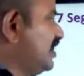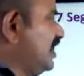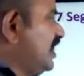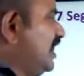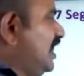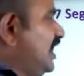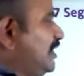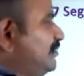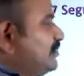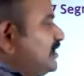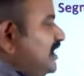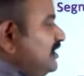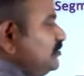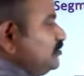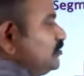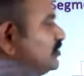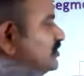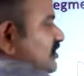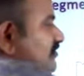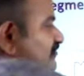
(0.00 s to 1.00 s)
I am trying to
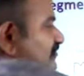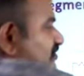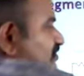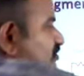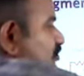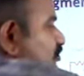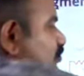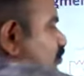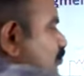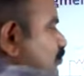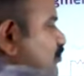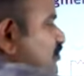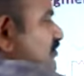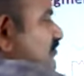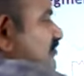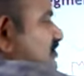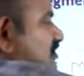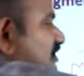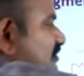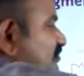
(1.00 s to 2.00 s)
interface the two
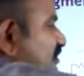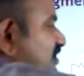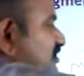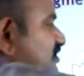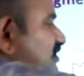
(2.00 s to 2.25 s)
7-segmented